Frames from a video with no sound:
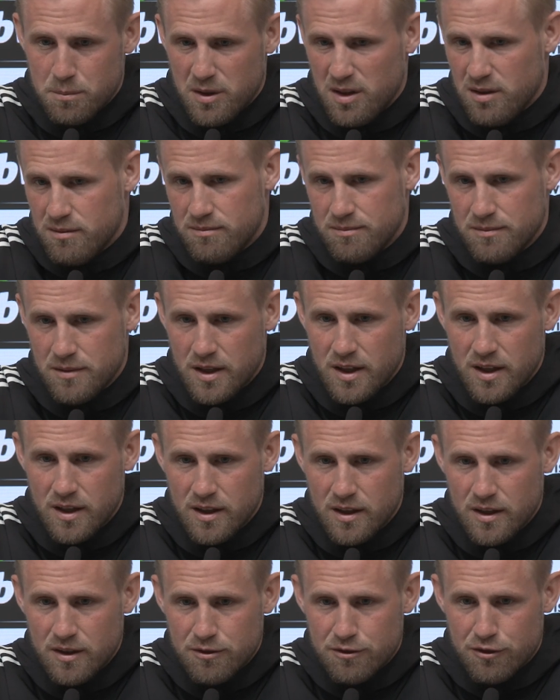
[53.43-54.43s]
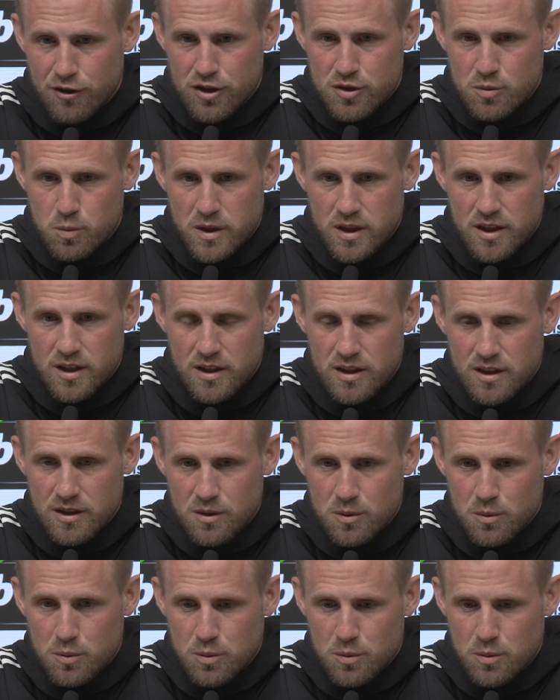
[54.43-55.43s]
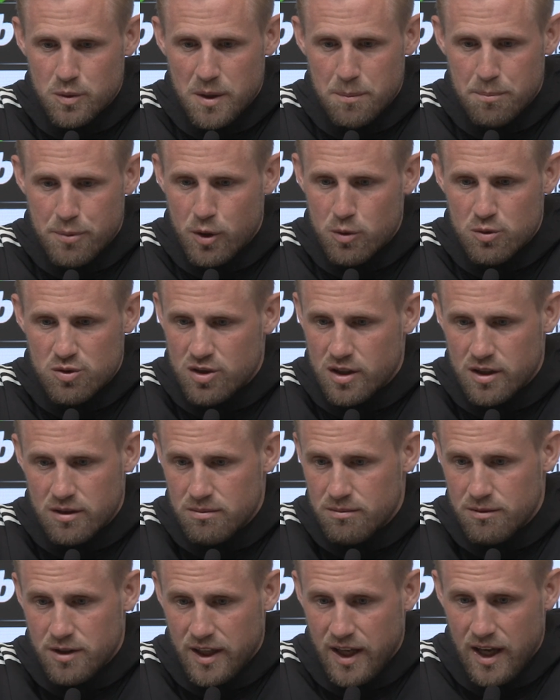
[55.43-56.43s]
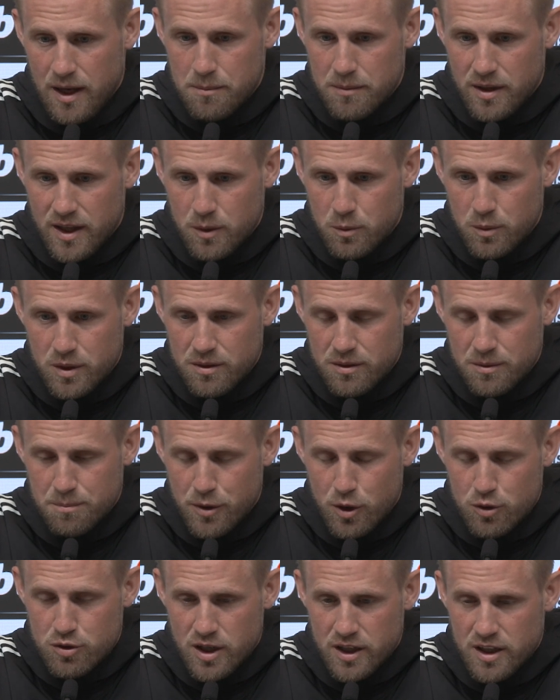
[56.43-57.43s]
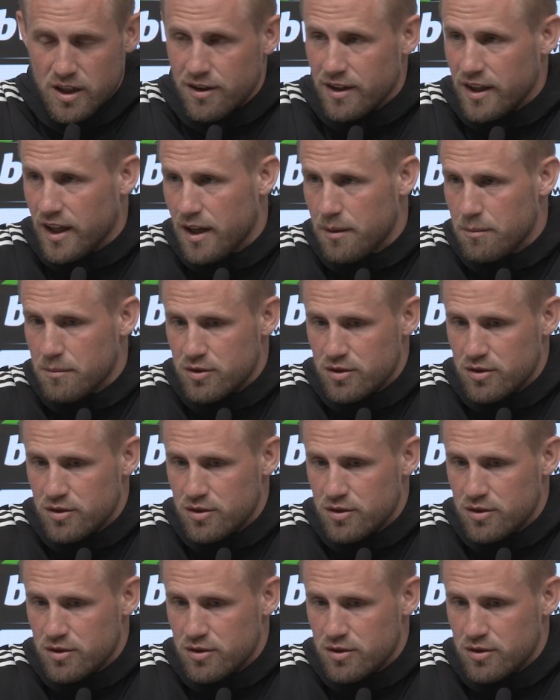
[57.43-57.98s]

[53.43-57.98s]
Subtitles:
But for us, we approach the game like we approach any other game.